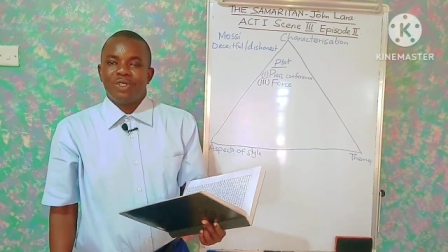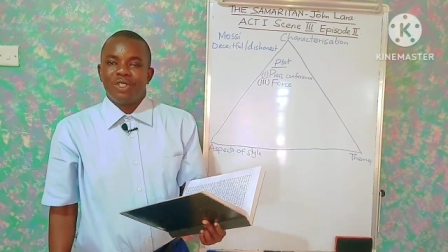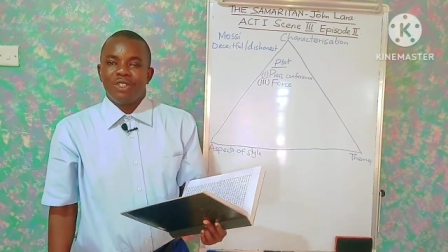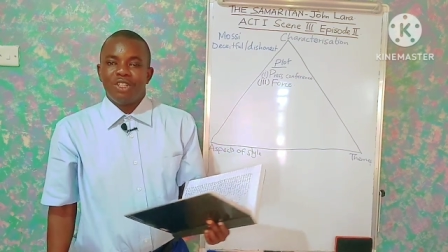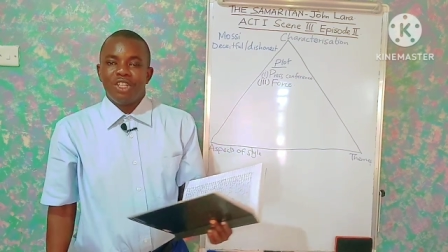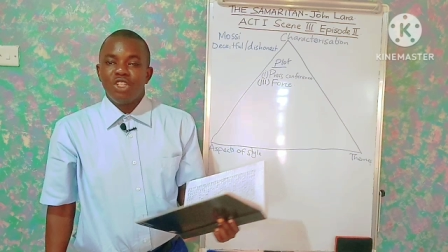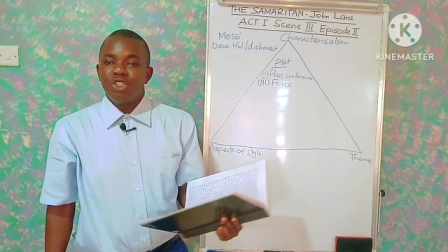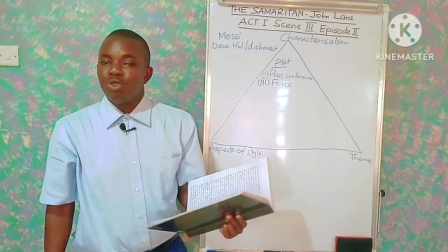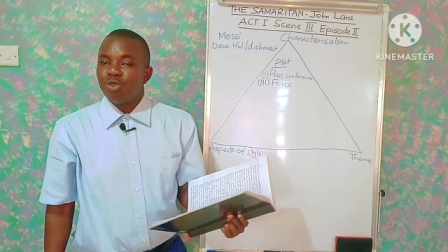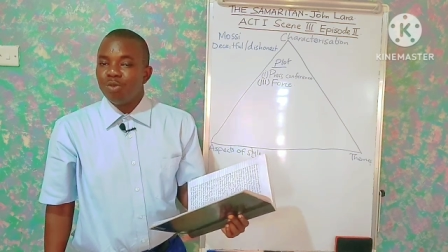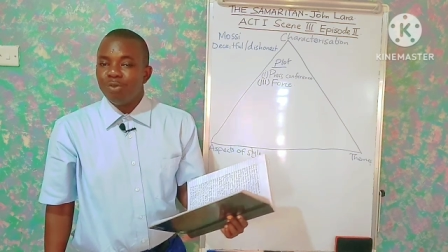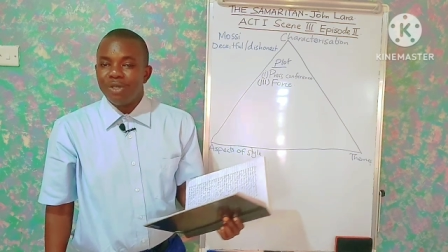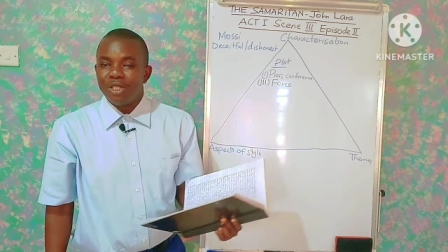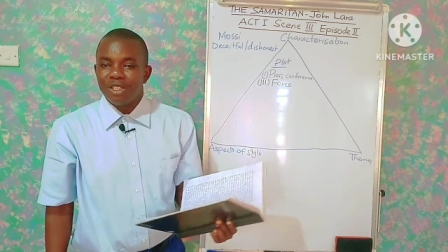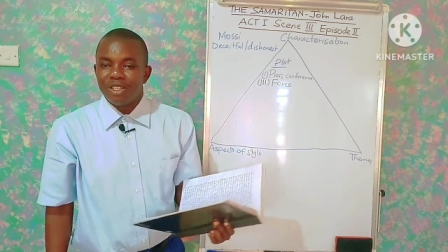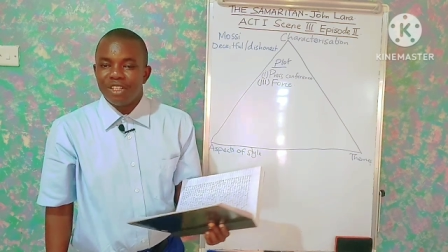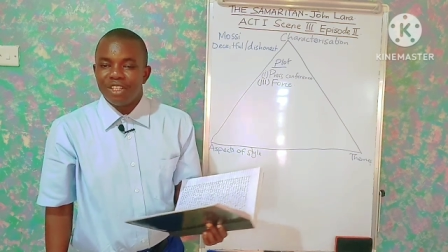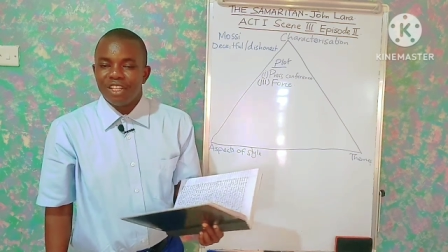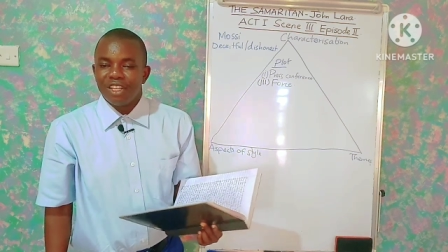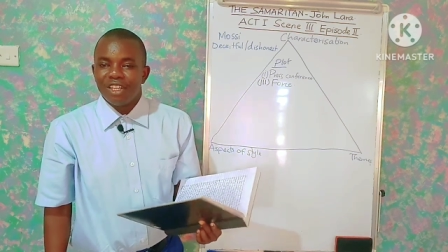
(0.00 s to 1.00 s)
They should be
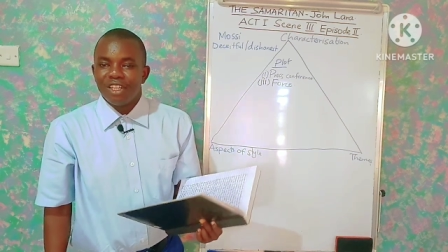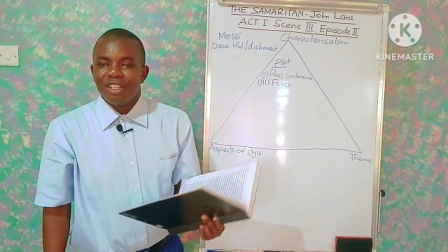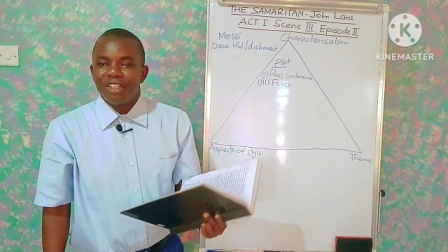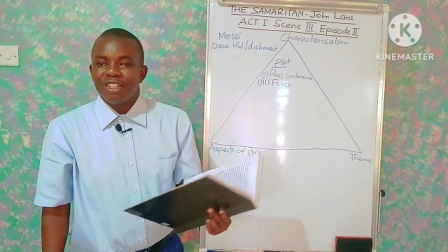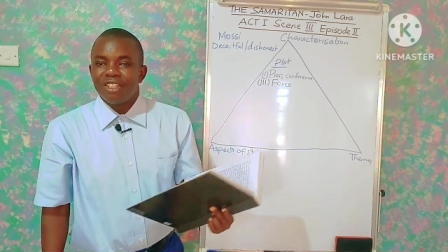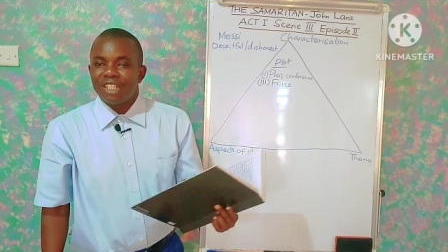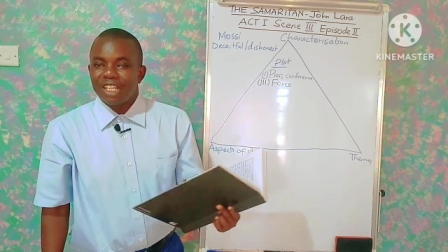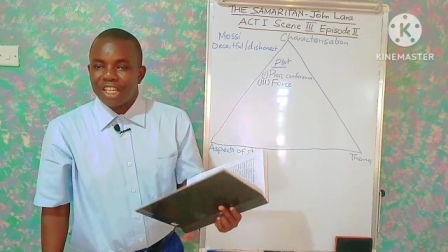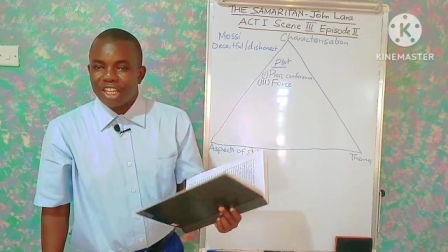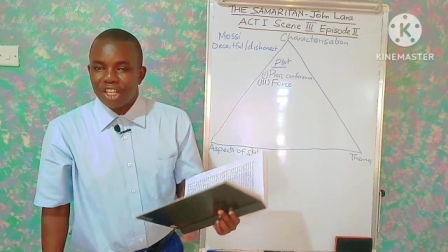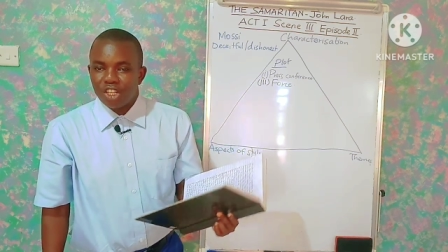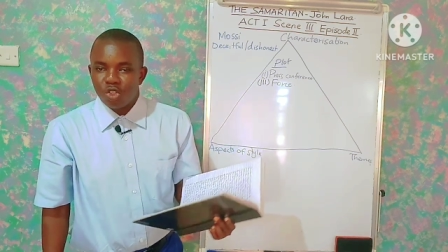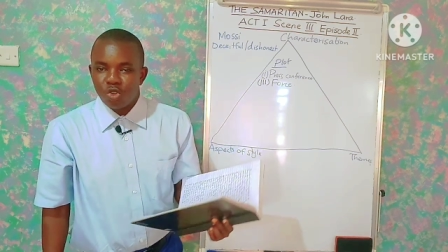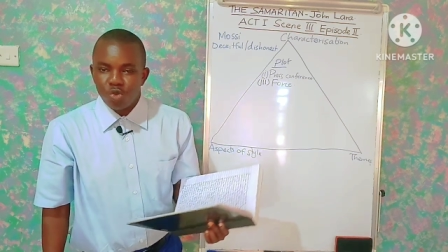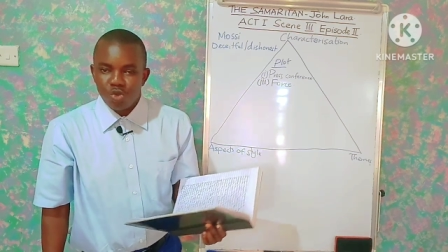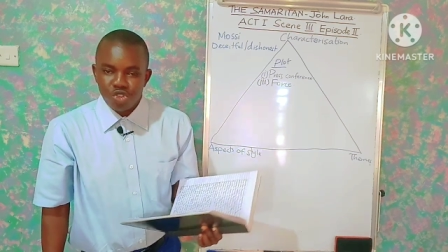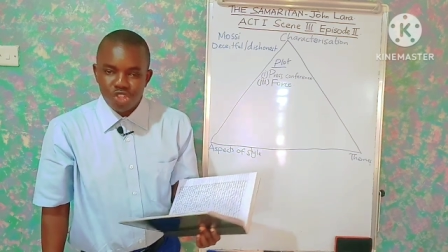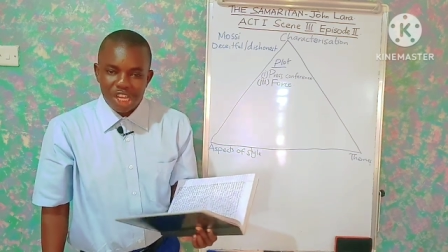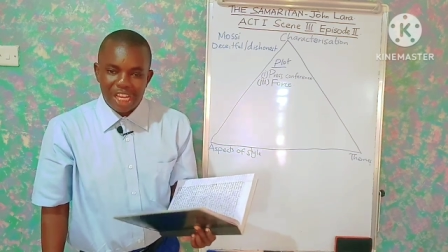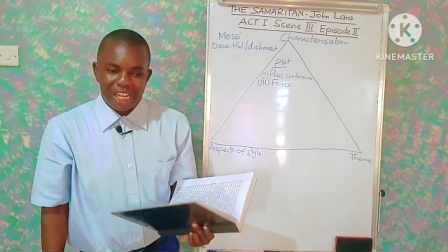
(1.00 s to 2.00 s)
taken to
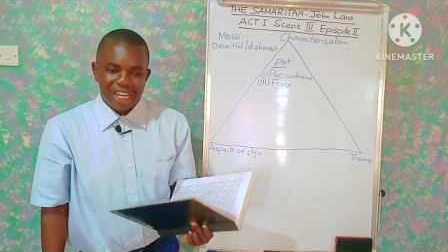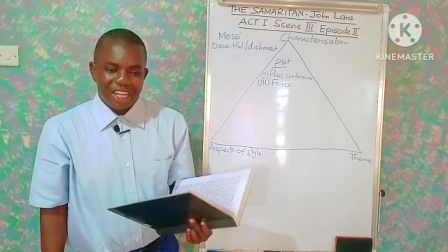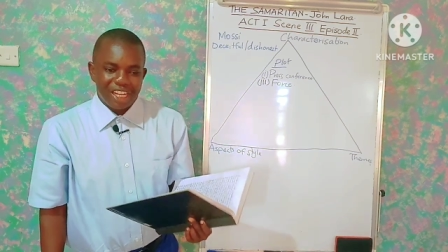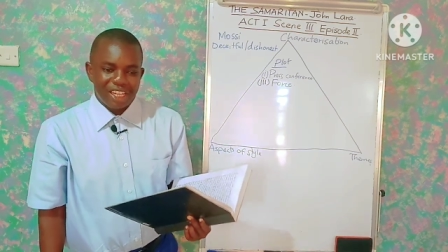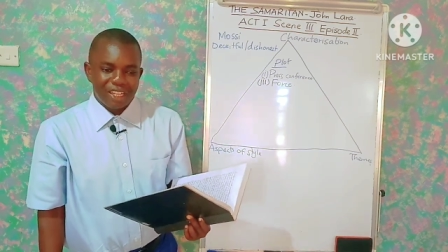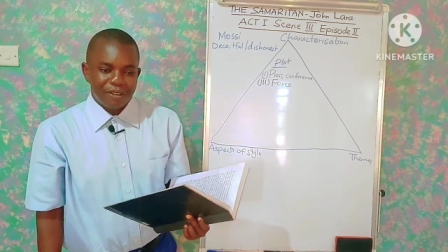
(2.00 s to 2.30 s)
jail.